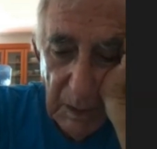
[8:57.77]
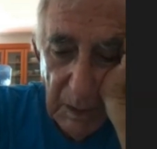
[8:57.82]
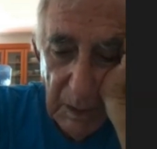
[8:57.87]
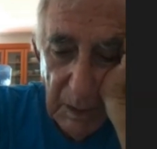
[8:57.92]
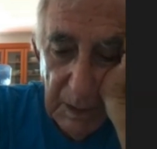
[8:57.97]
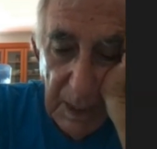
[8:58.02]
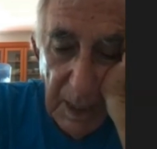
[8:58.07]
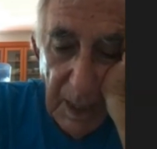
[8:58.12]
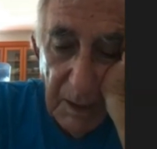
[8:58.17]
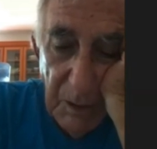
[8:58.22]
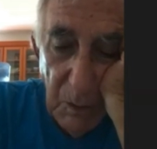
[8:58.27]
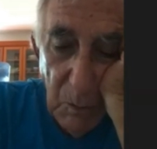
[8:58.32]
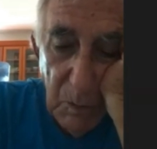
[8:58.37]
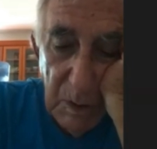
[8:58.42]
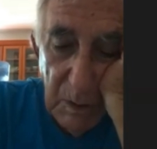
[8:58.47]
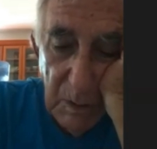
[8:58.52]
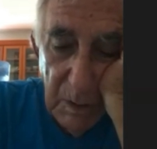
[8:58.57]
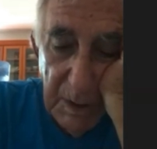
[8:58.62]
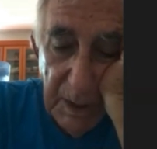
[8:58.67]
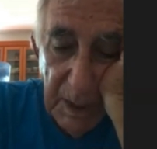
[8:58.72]
yeah, there
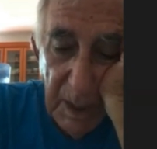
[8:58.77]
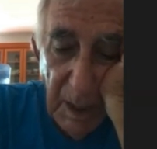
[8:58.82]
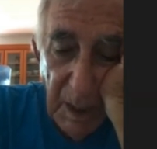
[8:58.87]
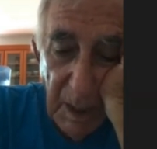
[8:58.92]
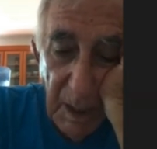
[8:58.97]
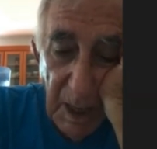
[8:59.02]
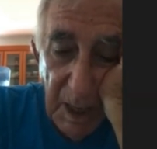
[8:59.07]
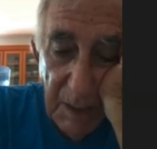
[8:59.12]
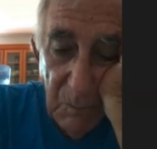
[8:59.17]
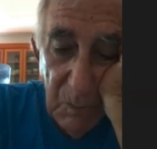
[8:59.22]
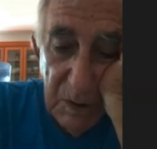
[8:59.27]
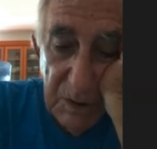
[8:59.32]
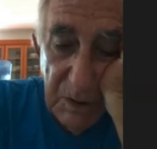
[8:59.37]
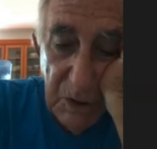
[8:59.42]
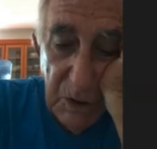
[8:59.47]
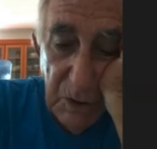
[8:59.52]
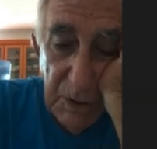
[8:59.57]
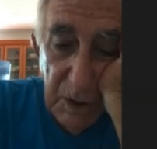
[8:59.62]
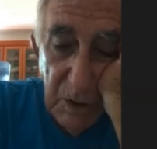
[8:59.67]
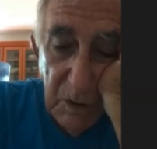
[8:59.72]
were. Yeah, I was
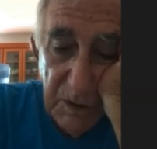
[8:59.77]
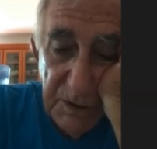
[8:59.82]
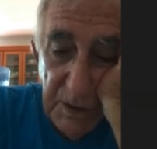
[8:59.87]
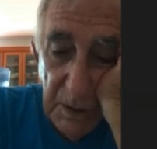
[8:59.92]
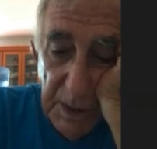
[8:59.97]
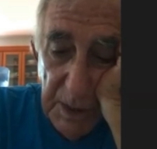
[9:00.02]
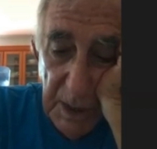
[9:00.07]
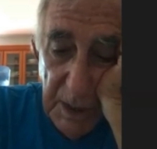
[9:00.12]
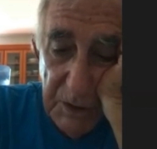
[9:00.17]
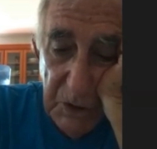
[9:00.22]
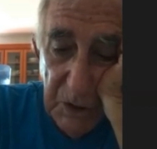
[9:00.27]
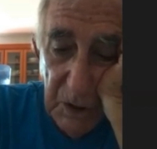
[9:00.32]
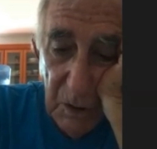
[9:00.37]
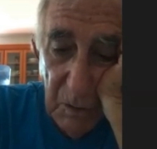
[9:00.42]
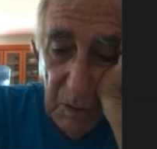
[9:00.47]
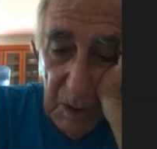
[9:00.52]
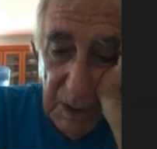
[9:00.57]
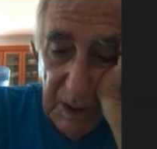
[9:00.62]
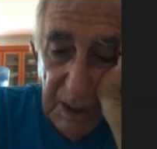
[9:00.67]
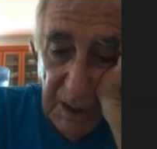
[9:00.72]
two years that
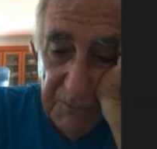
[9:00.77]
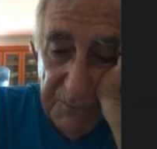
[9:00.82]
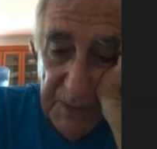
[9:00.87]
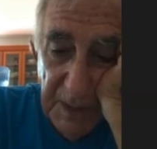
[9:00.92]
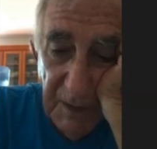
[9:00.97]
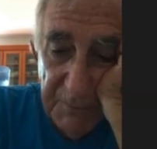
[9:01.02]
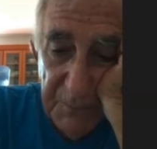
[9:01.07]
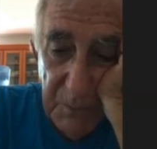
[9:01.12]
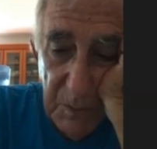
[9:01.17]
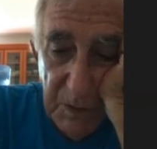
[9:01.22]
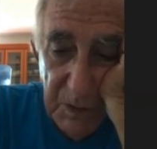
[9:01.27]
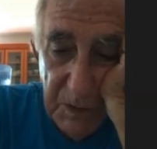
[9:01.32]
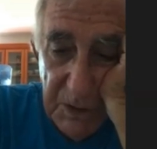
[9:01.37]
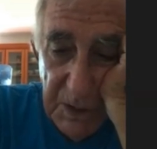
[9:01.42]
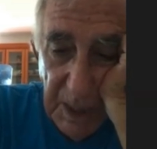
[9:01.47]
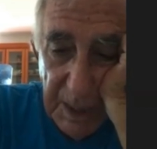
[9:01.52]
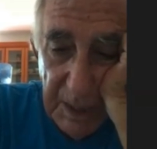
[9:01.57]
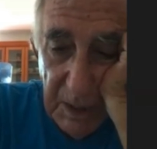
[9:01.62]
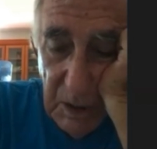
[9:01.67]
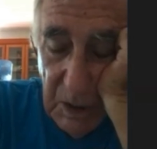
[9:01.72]
show. I left after the
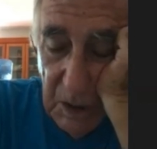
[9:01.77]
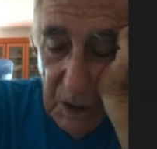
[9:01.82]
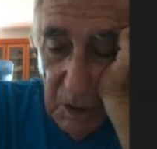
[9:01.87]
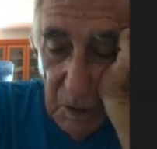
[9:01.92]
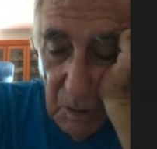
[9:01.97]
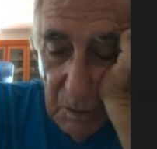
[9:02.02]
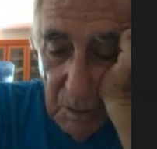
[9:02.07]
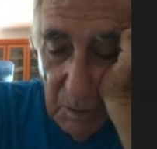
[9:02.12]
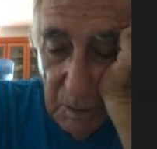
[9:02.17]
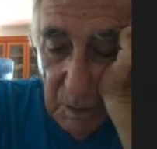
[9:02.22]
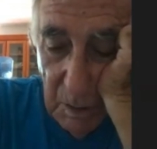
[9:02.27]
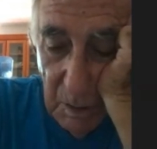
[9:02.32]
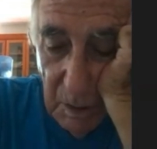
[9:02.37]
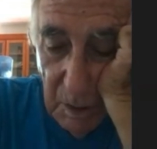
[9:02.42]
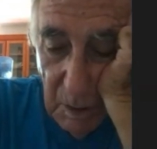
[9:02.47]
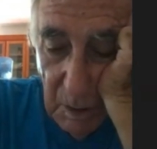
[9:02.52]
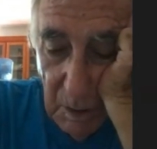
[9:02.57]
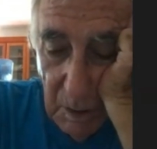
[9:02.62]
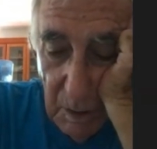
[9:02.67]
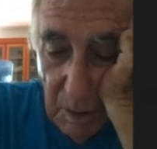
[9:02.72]
second year.
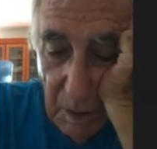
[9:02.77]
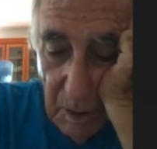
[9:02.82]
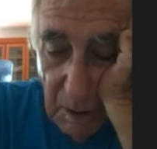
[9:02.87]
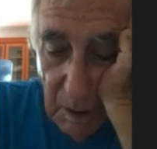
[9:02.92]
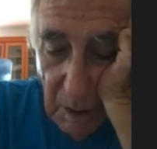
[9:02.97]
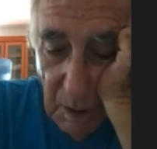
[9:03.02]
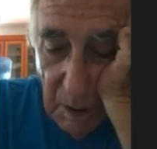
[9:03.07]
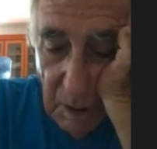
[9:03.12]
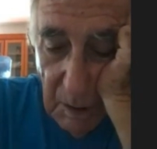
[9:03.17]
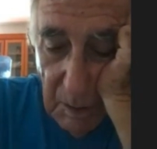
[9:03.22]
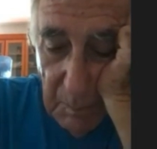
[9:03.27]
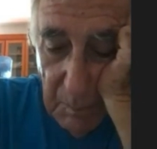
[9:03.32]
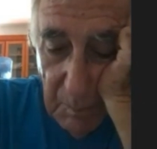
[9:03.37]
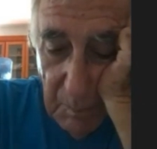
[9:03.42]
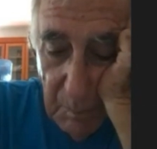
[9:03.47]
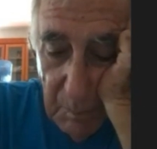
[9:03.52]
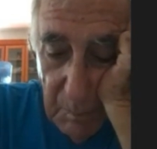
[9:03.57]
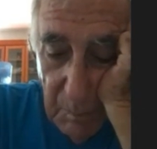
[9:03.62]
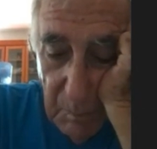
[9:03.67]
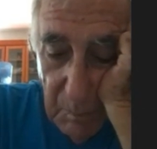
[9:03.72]
Um,